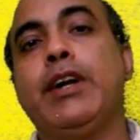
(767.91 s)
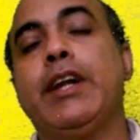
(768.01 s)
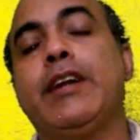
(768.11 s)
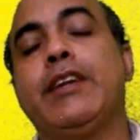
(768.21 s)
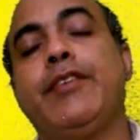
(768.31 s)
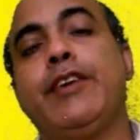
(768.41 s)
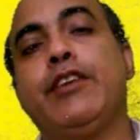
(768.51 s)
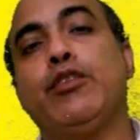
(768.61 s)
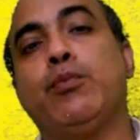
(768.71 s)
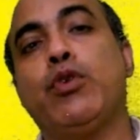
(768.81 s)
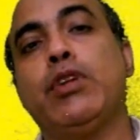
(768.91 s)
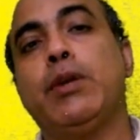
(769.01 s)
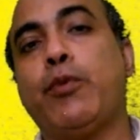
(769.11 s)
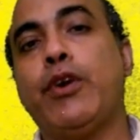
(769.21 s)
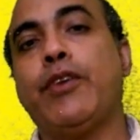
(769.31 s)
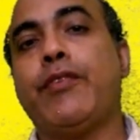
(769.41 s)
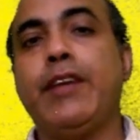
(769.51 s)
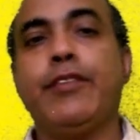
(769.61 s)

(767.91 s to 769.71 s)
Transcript: that if it is more than 0.5,